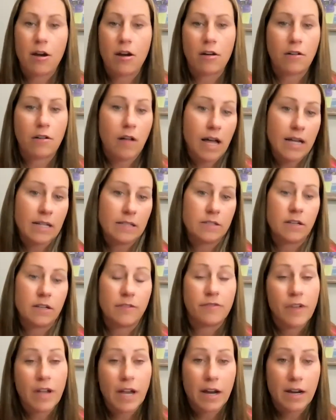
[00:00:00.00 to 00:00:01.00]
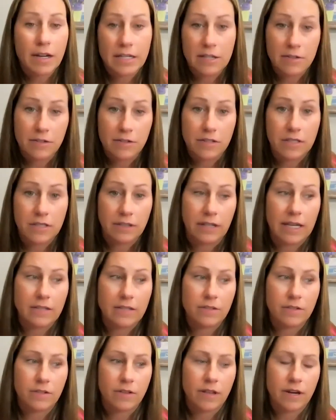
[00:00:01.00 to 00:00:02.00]
Our clients are very used to
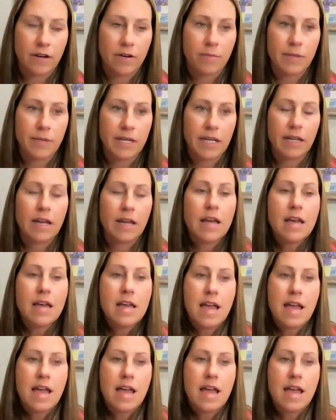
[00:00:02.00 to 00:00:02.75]
laser therapy.